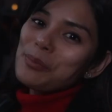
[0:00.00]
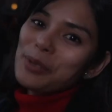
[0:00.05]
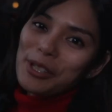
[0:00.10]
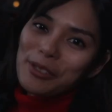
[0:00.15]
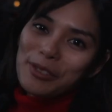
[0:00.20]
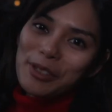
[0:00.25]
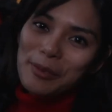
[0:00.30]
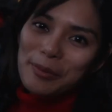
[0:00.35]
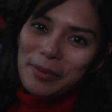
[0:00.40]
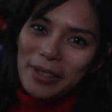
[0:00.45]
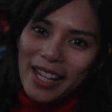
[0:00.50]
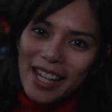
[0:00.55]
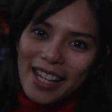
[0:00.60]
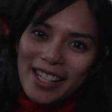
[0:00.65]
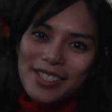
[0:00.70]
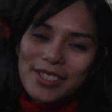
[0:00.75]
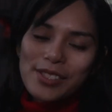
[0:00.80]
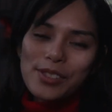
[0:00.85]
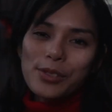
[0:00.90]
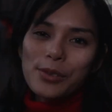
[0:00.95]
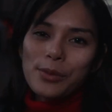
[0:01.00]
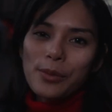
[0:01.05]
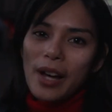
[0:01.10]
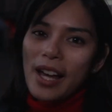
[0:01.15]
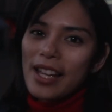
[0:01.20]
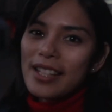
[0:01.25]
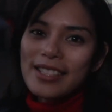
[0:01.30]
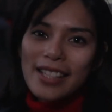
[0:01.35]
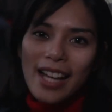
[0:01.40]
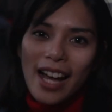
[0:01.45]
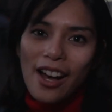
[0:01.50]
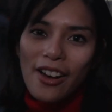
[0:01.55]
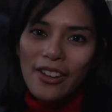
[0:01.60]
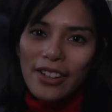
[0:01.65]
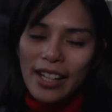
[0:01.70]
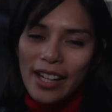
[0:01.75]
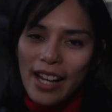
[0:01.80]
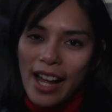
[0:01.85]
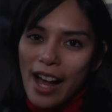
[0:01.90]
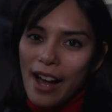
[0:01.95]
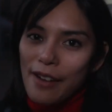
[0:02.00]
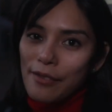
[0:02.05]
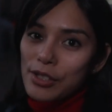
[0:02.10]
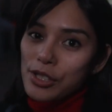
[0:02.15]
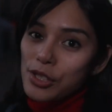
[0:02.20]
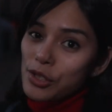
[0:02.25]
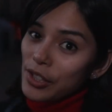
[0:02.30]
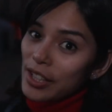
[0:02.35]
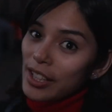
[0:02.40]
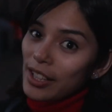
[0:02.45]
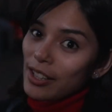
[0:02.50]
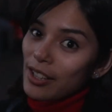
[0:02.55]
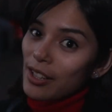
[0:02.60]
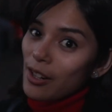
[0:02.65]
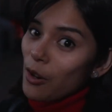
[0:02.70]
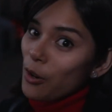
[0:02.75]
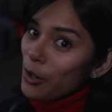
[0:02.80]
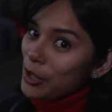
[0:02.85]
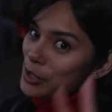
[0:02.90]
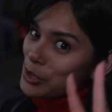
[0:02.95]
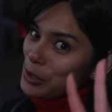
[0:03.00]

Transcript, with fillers: Perfect place to wind down and have a drink or